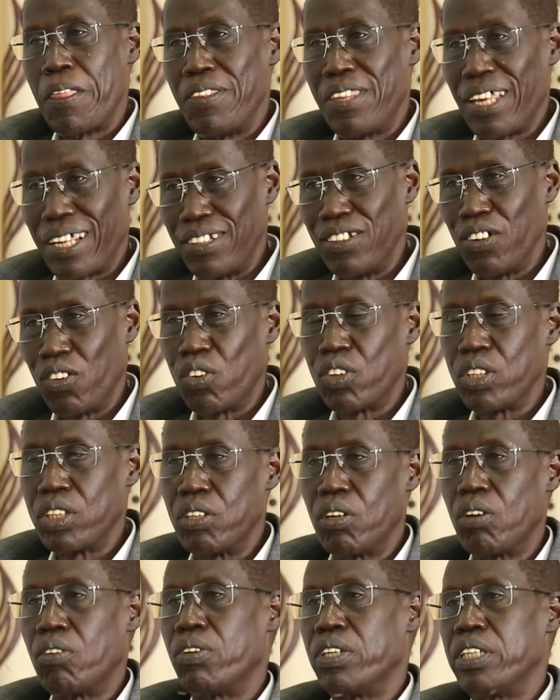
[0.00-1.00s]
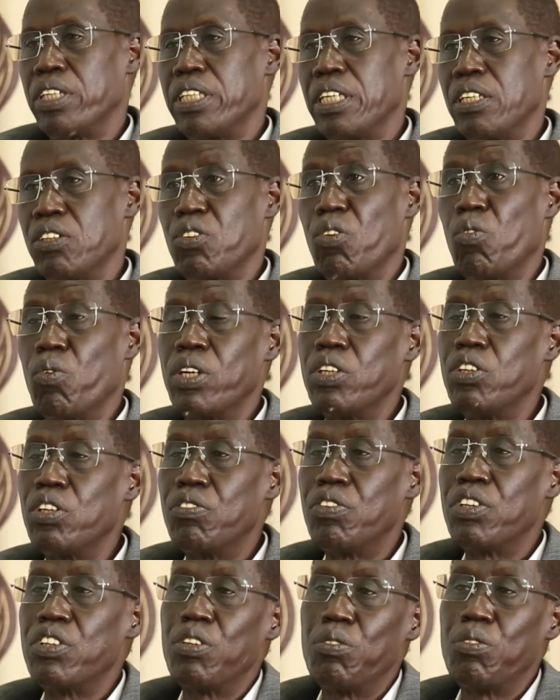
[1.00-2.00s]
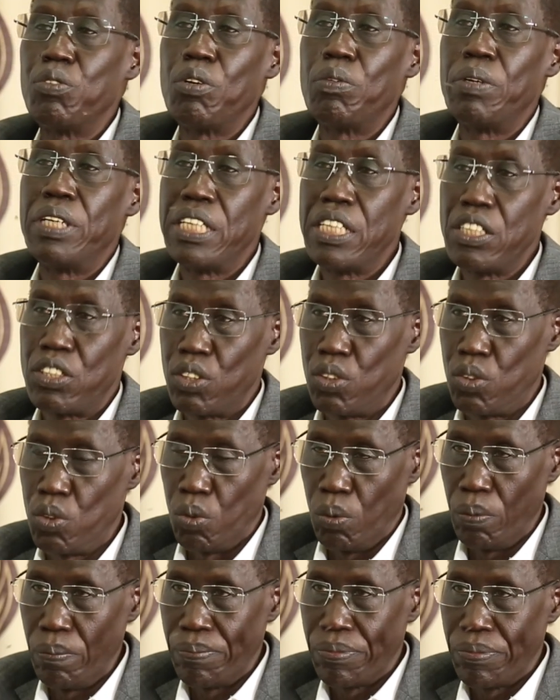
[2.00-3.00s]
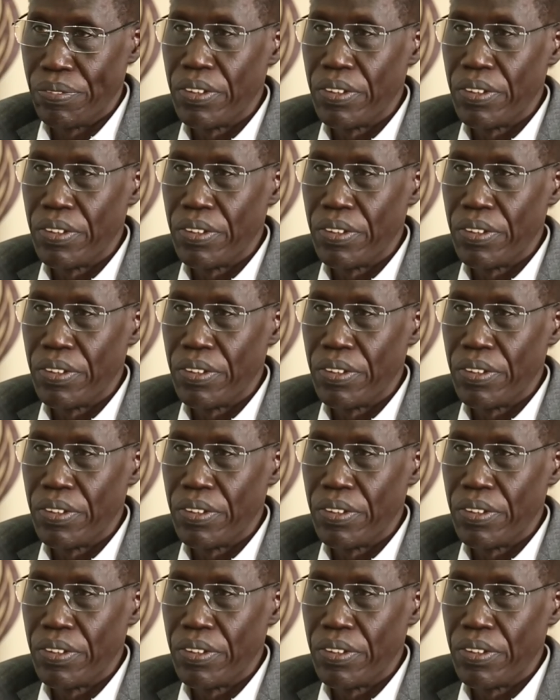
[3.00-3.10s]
That's the original idea. So what the University of Juba needs to do